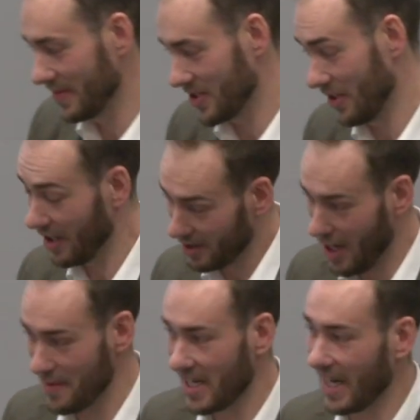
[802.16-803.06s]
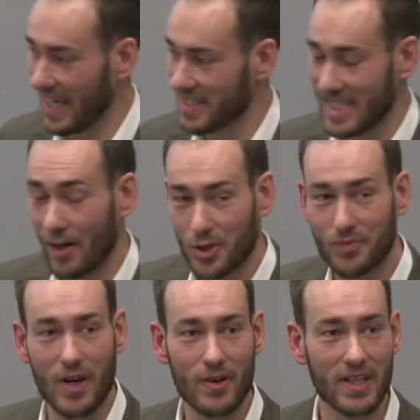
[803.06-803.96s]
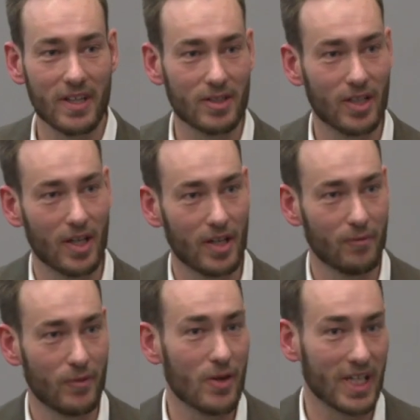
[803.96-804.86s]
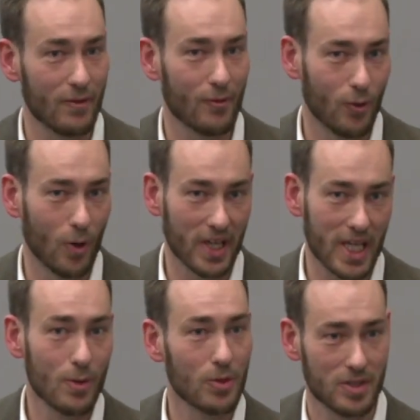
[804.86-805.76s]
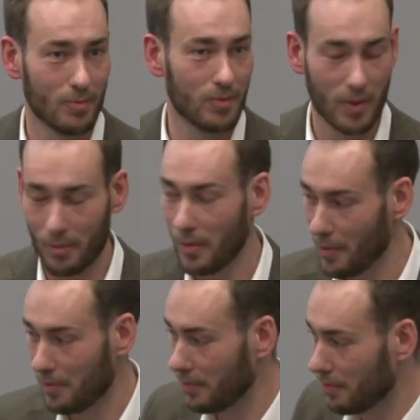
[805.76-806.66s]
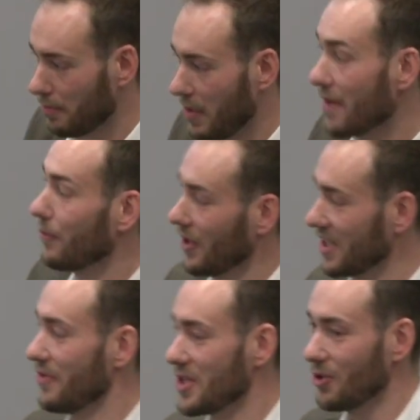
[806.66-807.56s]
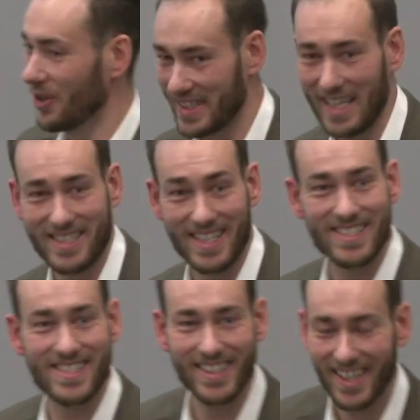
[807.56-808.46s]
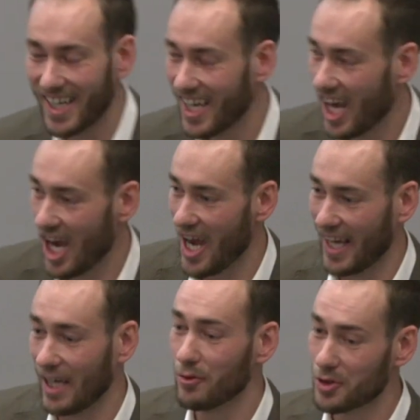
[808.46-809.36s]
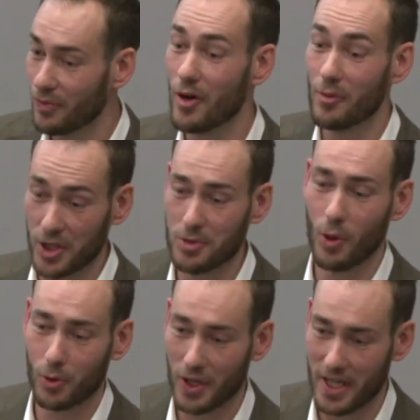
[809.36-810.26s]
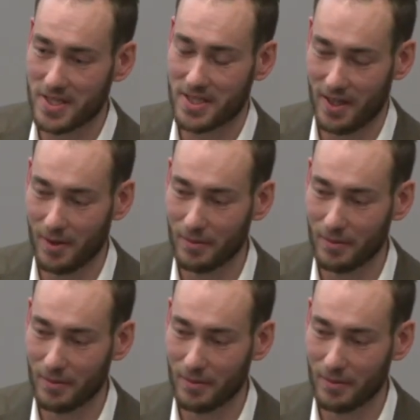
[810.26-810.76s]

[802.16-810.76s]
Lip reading: So, I mean, I guess that was very, very given for it. He was a playful individual in that sense. And that was very much spoke to his